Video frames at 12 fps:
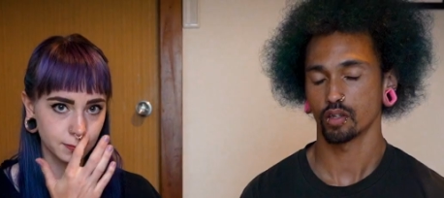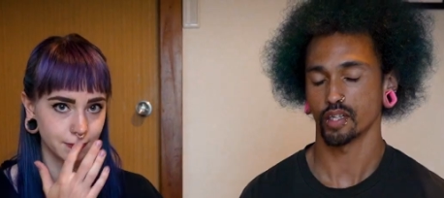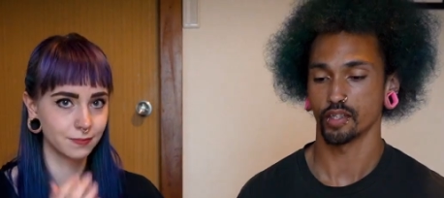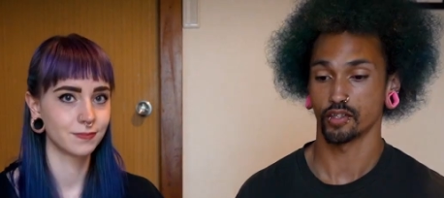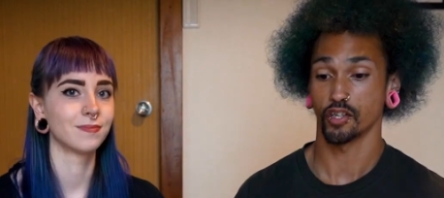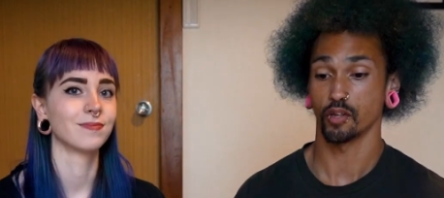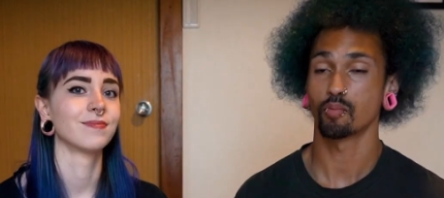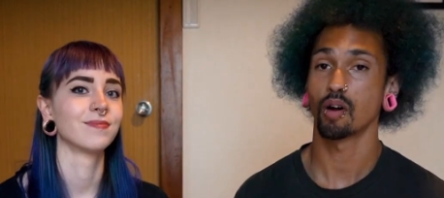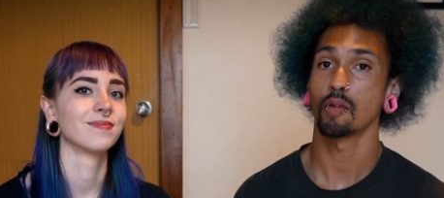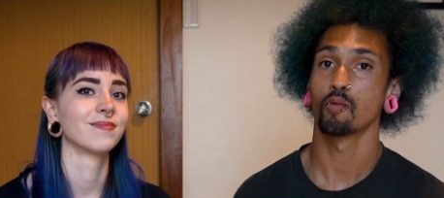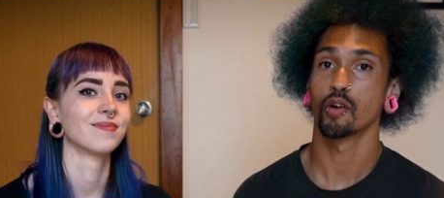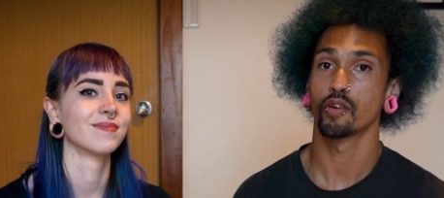Speaker 1: Alright, so you're
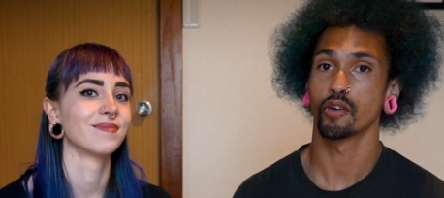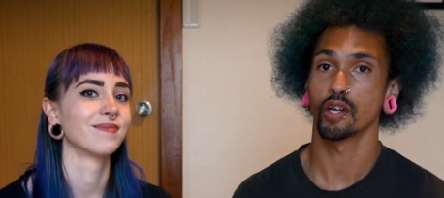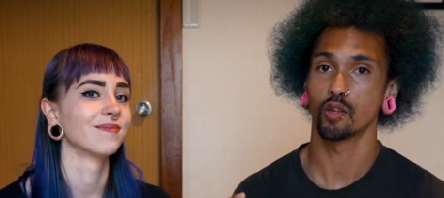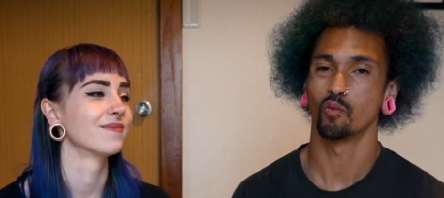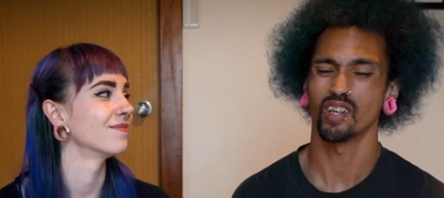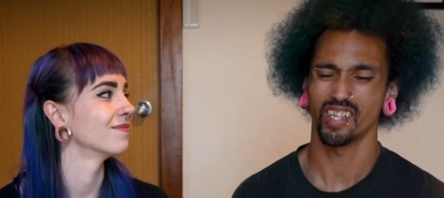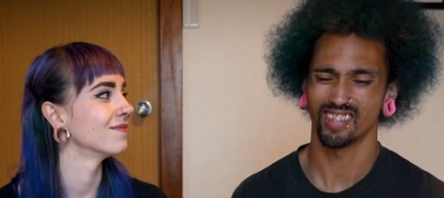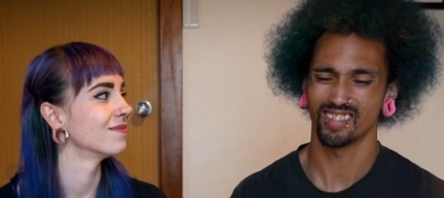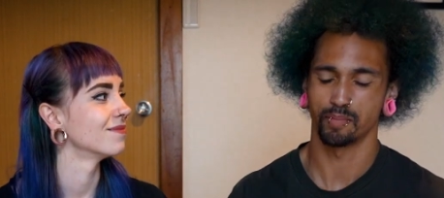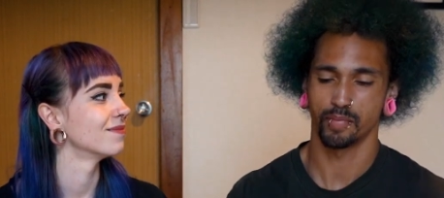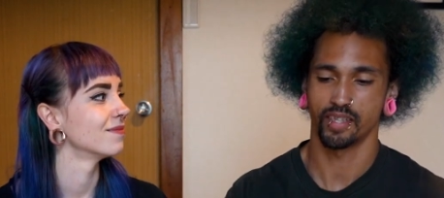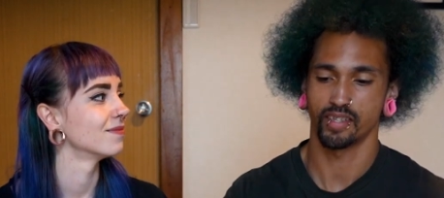probably wondering, what is
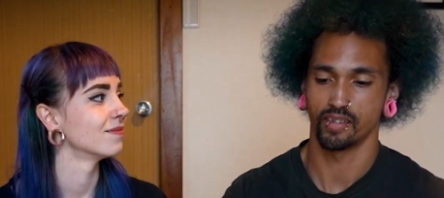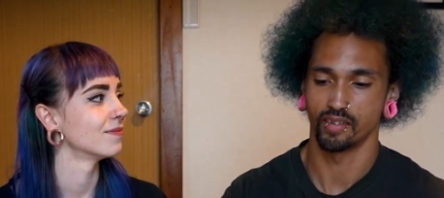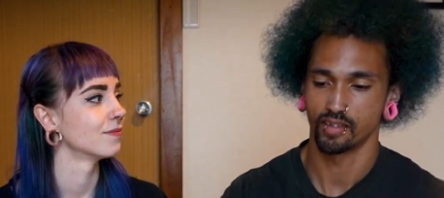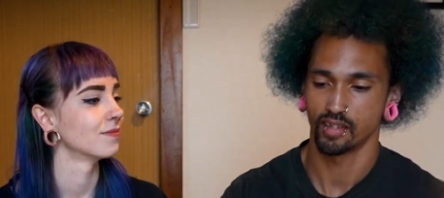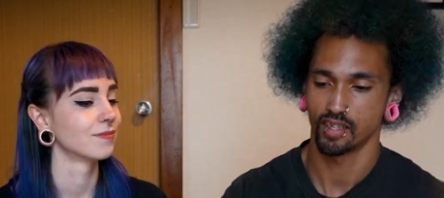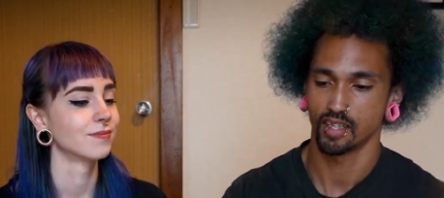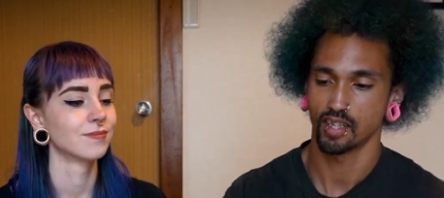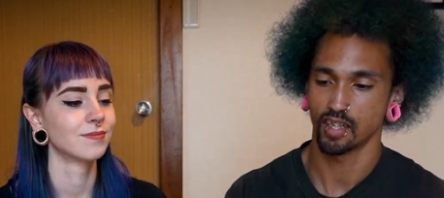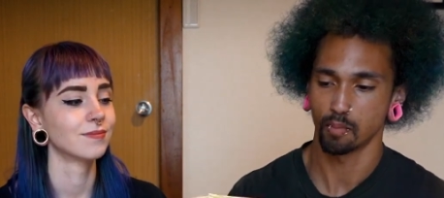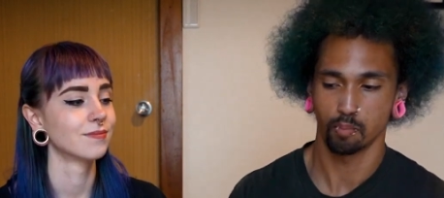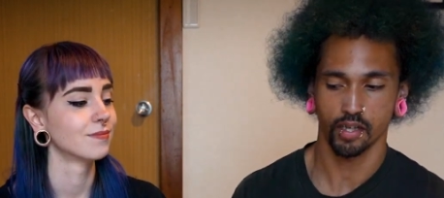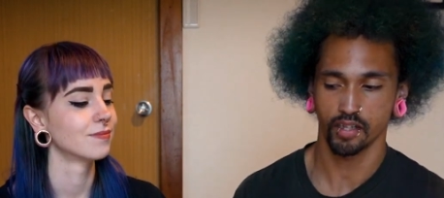a bento?
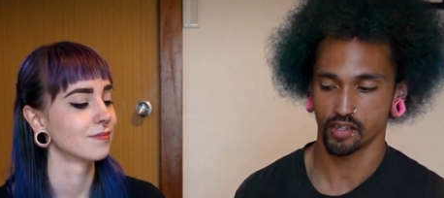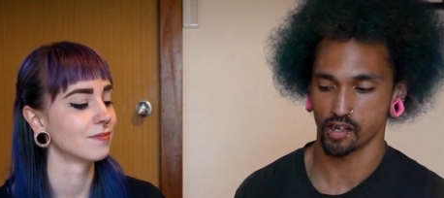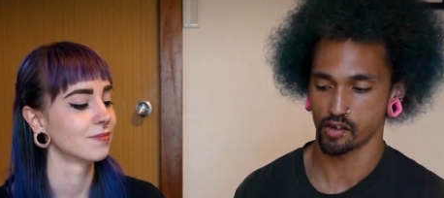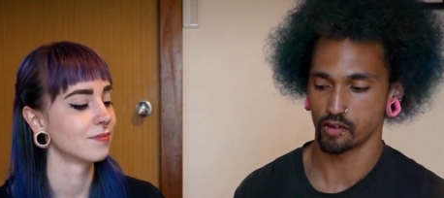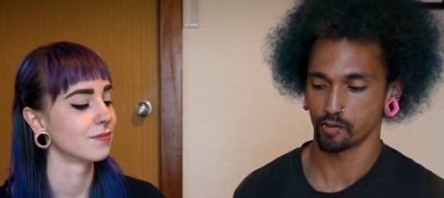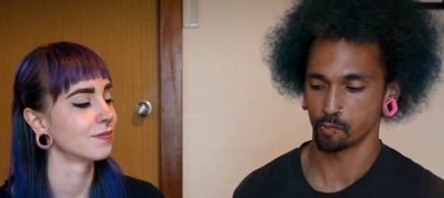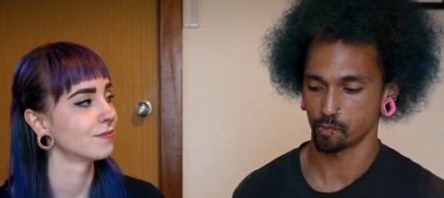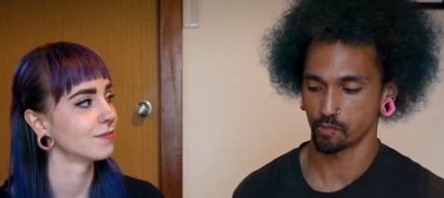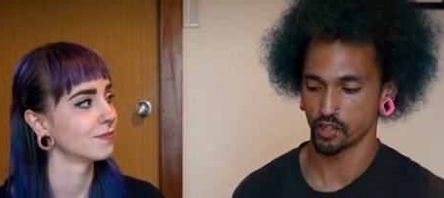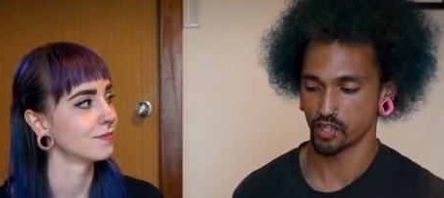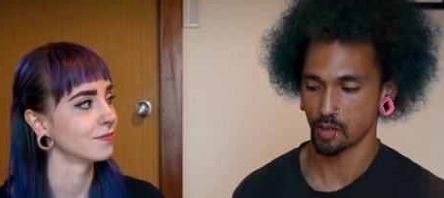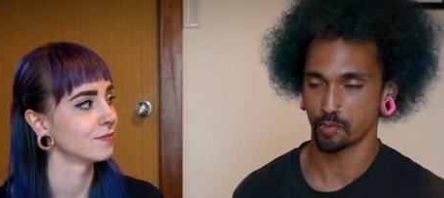Bento,
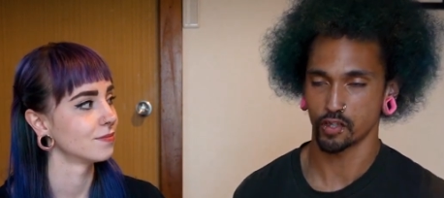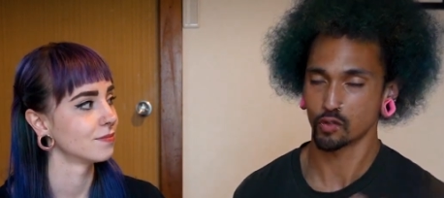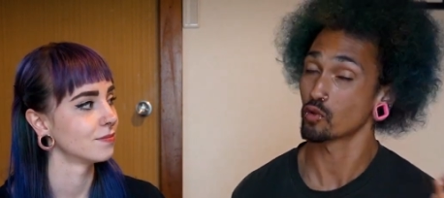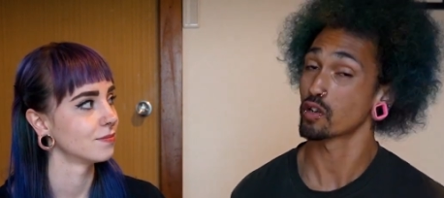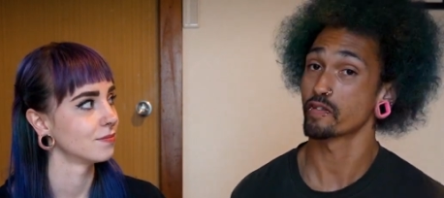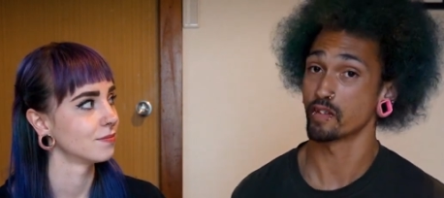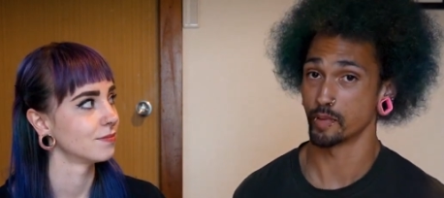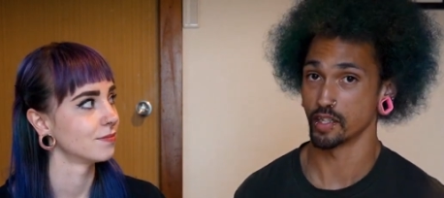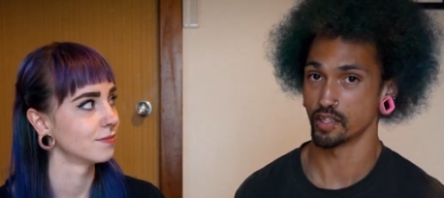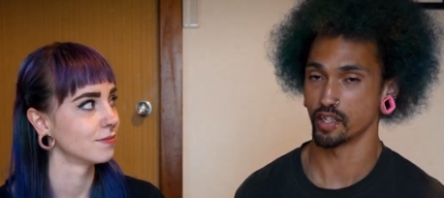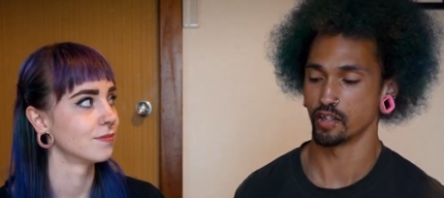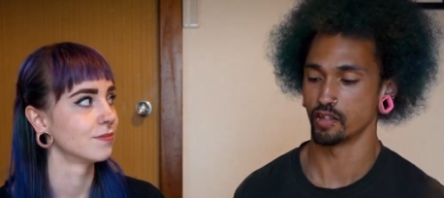the Japanese word for
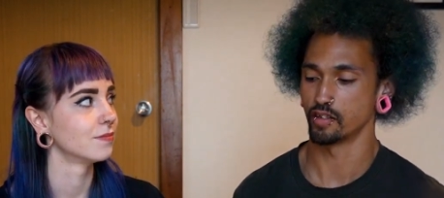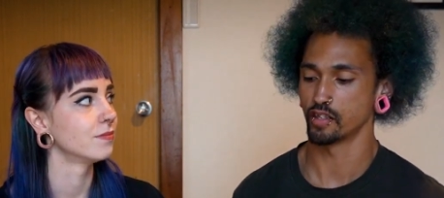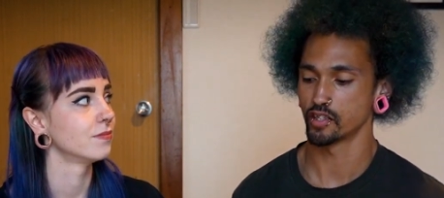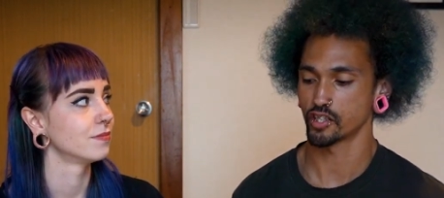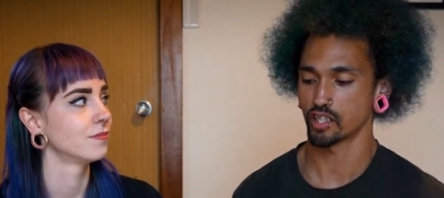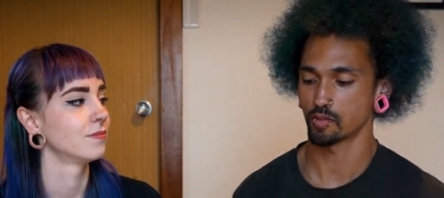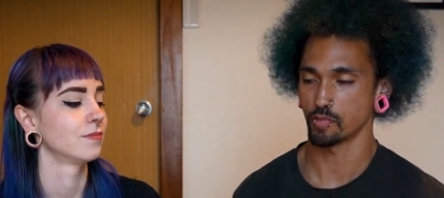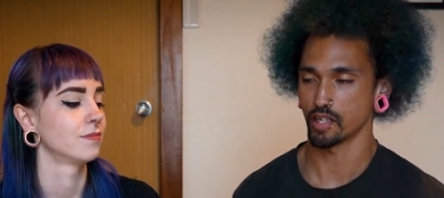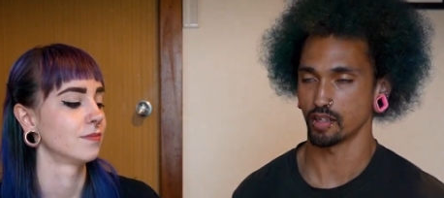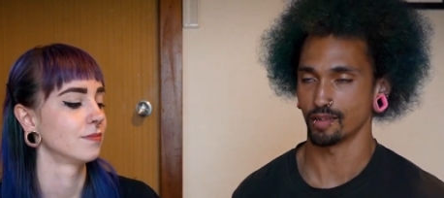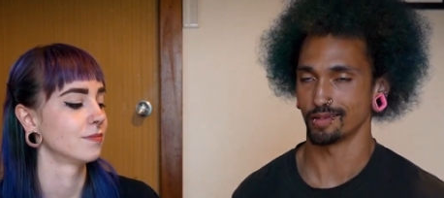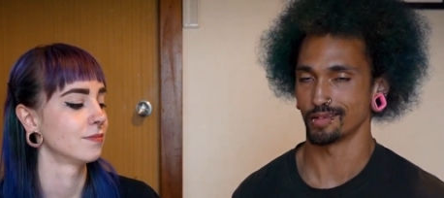bento, just
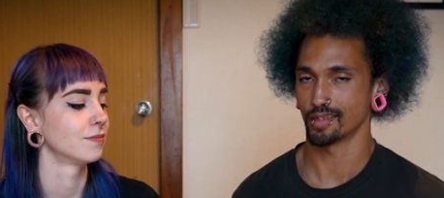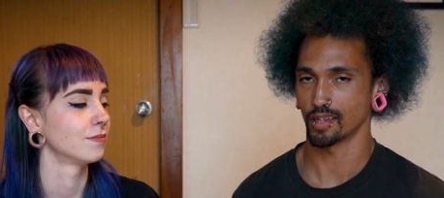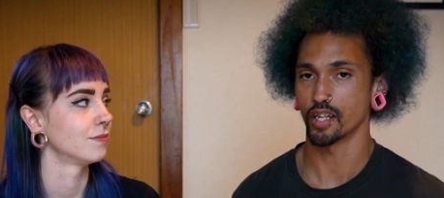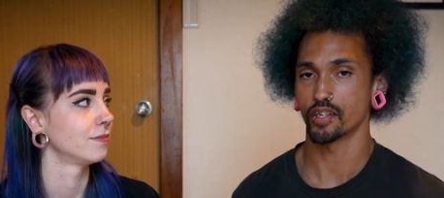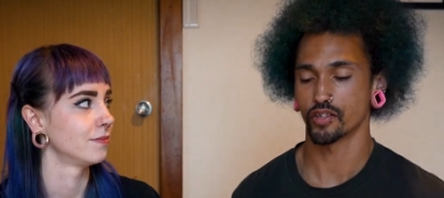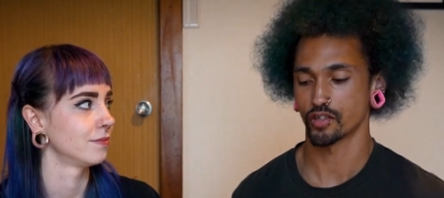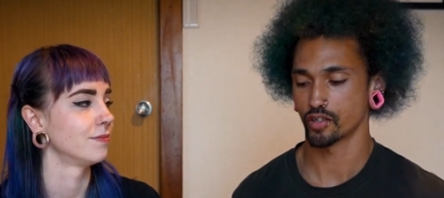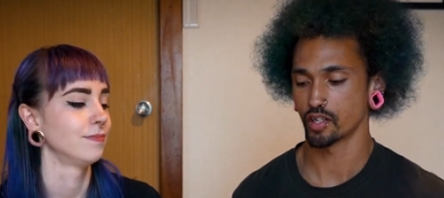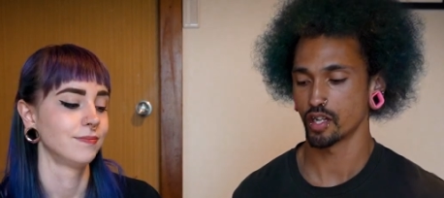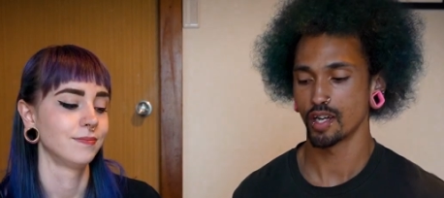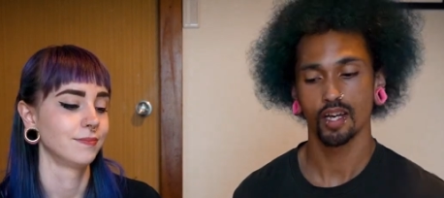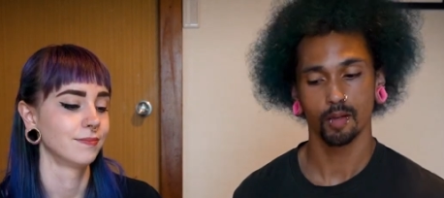means lunch.
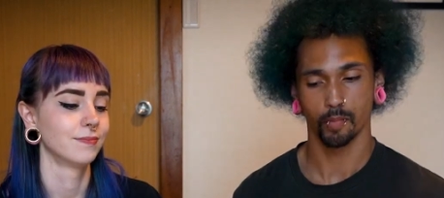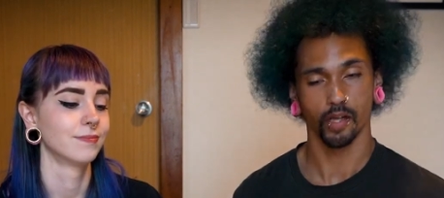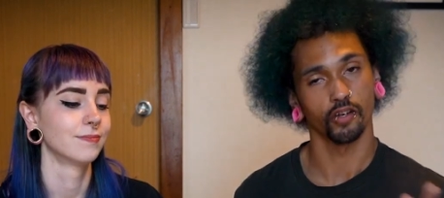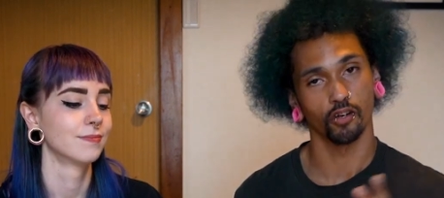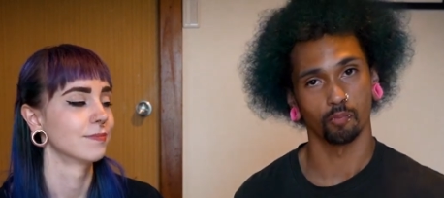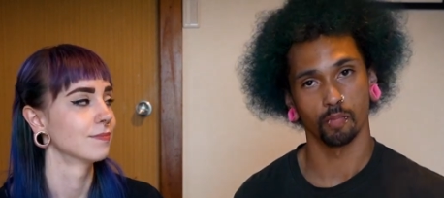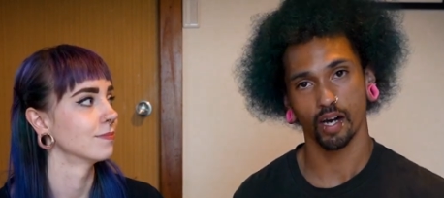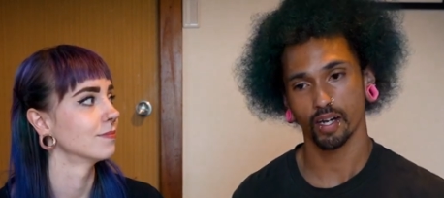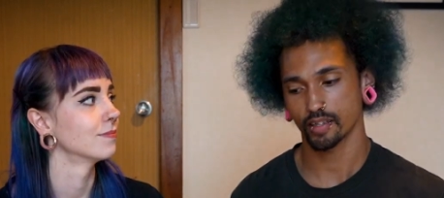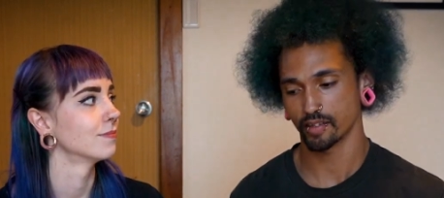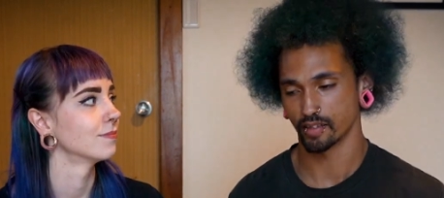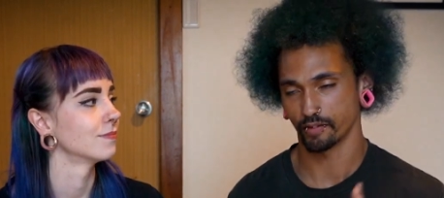Bento
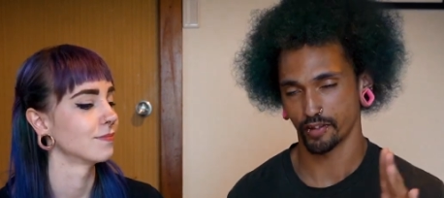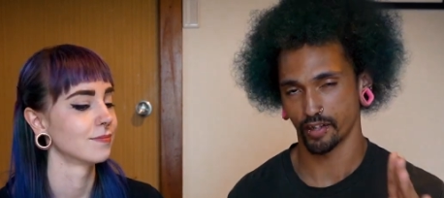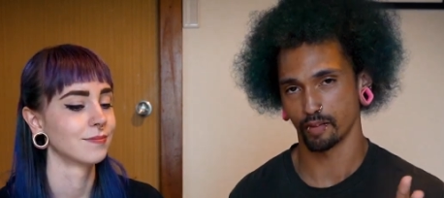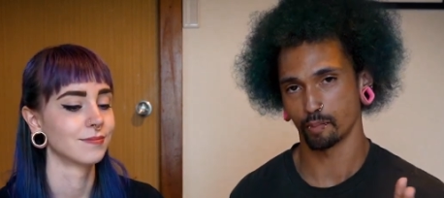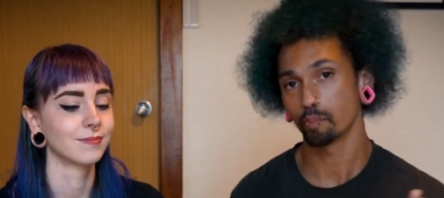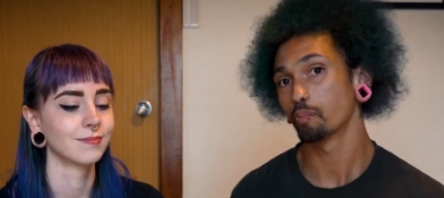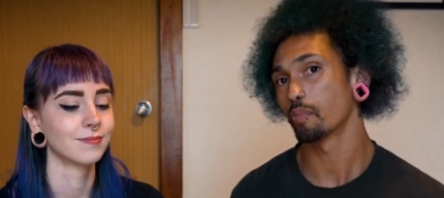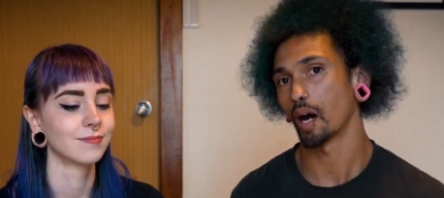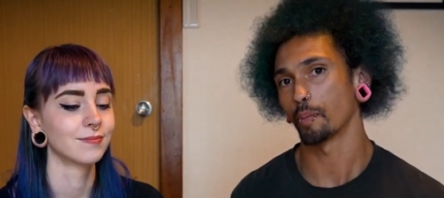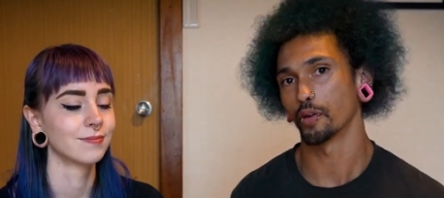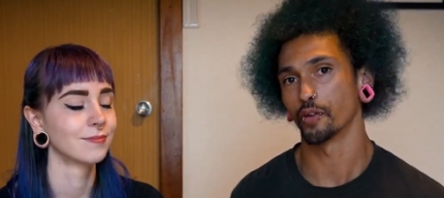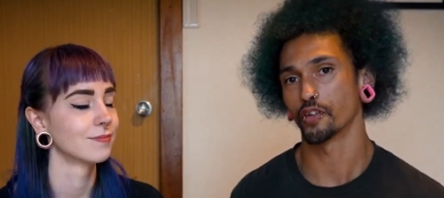box is a very popular